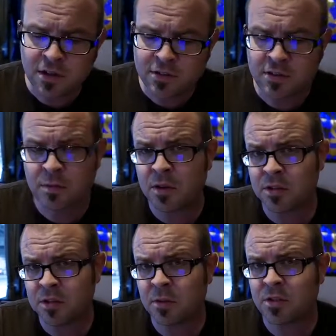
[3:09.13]
So some
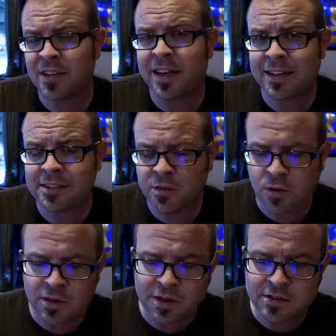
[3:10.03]
of those highest
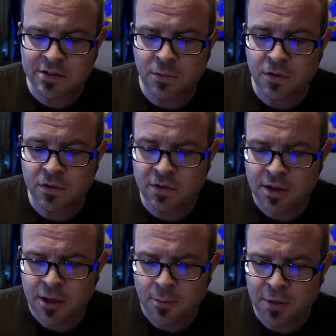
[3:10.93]
core count CPUs
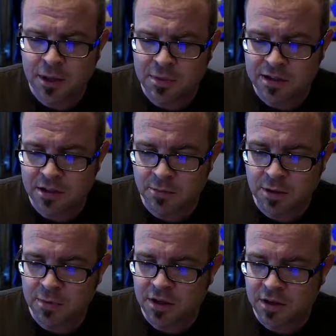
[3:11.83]
might be a little
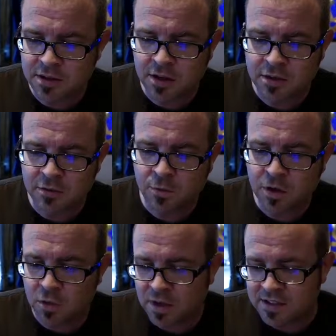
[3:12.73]
bit beyond
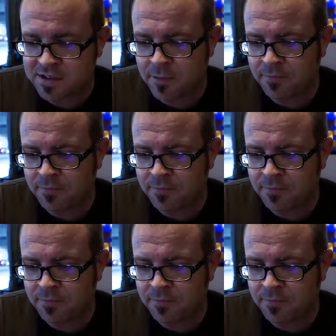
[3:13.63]
140 watts.